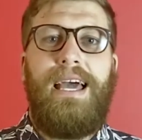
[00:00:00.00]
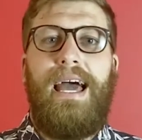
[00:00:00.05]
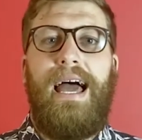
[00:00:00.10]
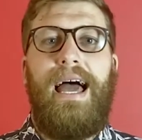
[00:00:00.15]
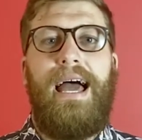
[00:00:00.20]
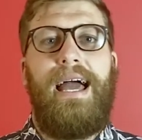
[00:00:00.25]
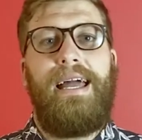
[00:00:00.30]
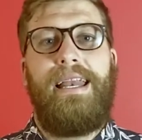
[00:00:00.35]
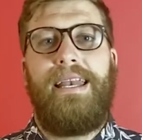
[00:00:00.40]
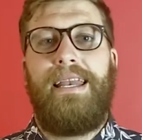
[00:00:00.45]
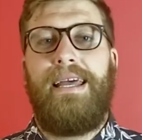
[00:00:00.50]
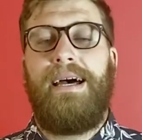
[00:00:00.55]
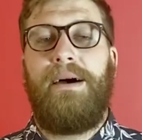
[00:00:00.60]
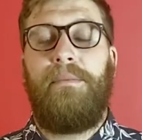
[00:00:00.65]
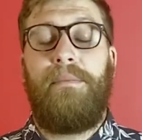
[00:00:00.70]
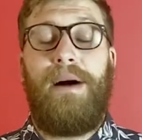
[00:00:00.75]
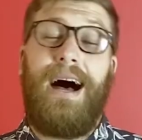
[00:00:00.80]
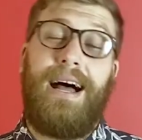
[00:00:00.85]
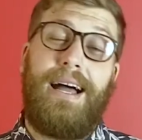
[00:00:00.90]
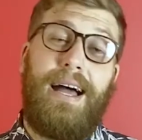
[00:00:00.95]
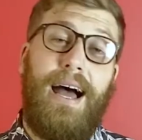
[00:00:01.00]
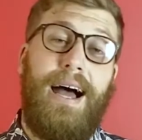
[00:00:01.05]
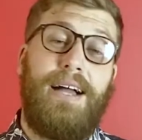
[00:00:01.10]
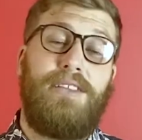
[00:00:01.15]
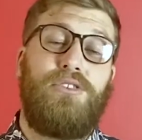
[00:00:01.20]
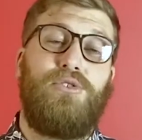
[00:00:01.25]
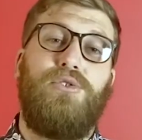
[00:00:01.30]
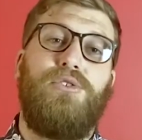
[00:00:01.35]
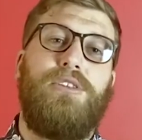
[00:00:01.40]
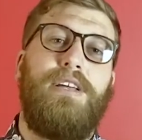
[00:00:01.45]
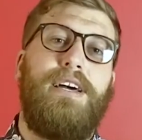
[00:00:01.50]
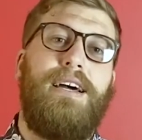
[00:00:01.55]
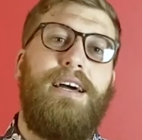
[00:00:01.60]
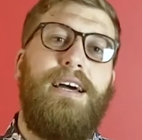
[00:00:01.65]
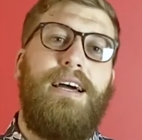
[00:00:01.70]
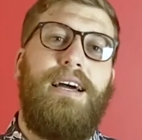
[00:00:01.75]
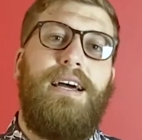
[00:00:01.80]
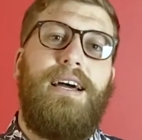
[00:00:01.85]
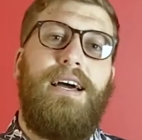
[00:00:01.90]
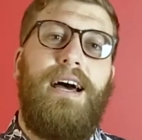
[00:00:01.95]
And um, I, I, told her,
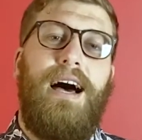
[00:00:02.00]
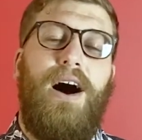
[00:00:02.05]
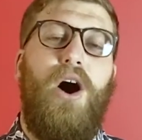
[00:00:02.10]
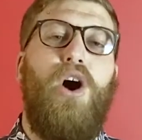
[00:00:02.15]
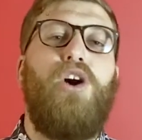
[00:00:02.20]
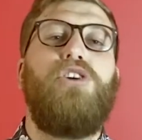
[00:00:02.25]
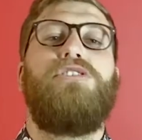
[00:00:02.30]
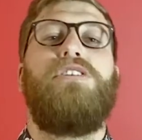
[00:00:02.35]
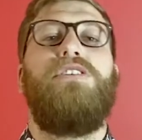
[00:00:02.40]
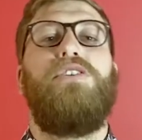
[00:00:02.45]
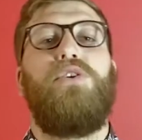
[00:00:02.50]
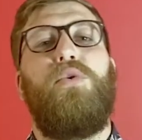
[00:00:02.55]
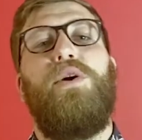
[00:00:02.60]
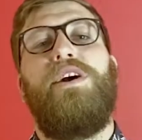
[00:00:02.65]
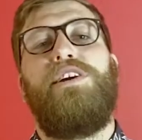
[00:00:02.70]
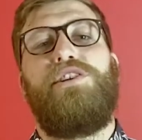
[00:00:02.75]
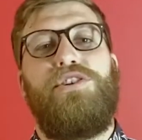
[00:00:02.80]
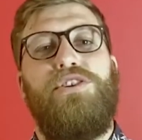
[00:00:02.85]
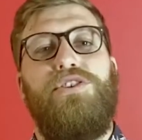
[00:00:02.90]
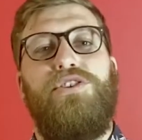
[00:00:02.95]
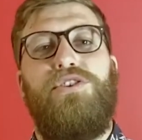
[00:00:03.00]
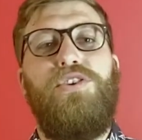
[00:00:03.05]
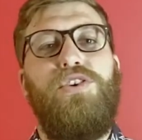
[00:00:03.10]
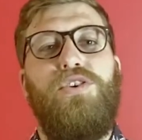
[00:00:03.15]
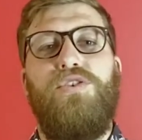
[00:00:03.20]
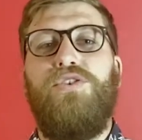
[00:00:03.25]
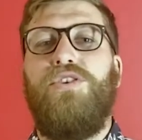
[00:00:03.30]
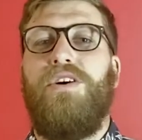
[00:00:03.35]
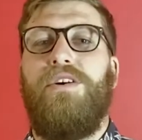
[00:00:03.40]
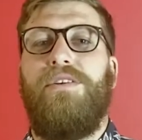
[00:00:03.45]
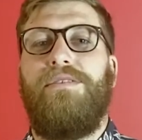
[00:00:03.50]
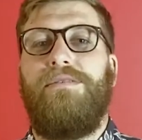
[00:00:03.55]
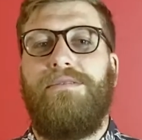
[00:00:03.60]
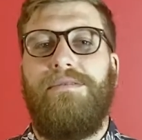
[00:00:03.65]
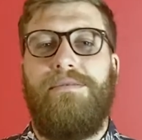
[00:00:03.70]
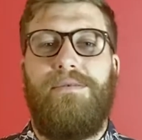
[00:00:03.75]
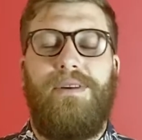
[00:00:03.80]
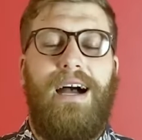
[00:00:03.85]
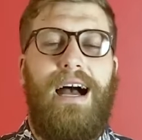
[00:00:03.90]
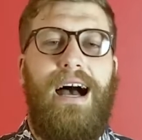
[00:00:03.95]
I asked her the question, Do you know
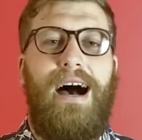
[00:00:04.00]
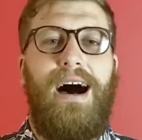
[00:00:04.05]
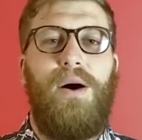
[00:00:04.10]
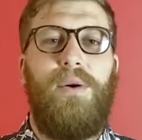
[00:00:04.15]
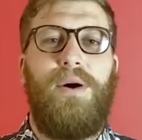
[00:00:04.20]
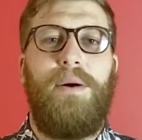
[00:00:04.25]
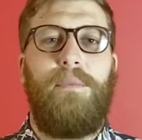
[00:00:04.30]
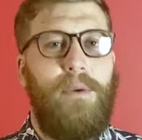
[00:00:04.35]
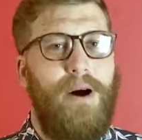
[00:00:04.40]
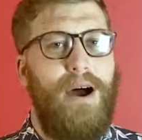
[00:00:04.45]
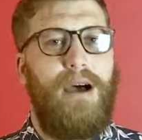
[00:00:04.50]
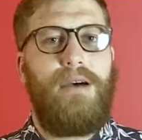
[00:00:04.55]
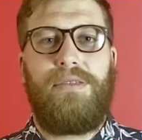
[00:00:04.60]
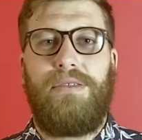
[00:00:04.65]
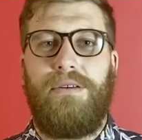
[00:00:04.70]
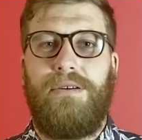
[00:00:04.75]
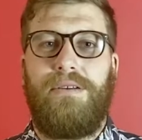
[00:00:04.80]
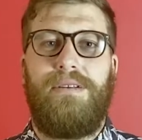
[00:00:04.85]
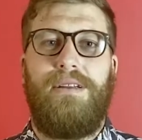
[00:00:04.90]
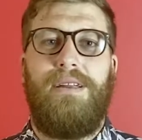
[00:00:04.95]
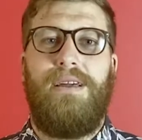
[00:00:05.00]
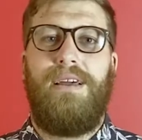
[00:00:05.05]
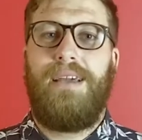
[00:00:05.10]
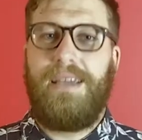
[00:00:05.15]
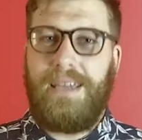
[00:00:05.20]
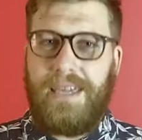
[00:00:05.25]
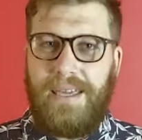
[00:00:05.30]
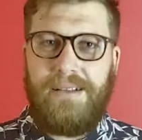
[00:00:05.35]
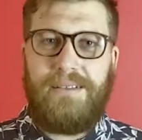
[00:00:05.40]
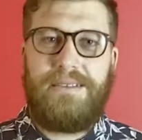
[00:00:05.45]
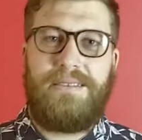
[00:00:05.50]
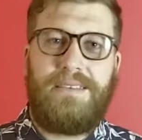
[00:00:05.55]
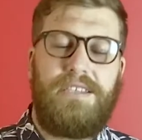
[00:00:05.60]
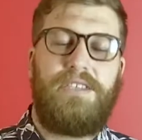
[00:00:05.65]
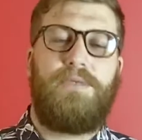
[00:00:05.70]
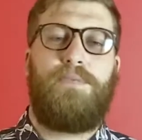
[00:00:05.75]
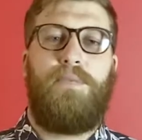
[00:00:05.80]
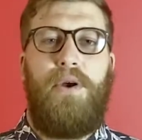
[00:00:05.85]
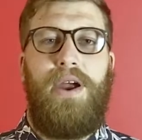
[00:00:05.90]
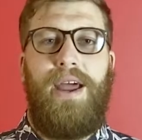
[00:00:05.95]
how a python kills its
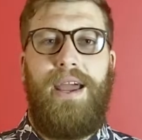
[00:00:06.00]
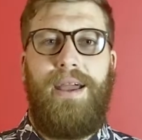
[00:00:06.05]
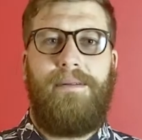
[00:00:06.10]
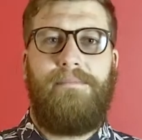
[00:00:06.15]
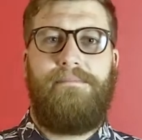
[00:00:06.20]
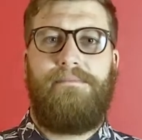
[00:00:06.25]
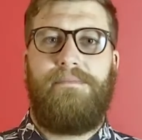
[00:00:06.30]
prey?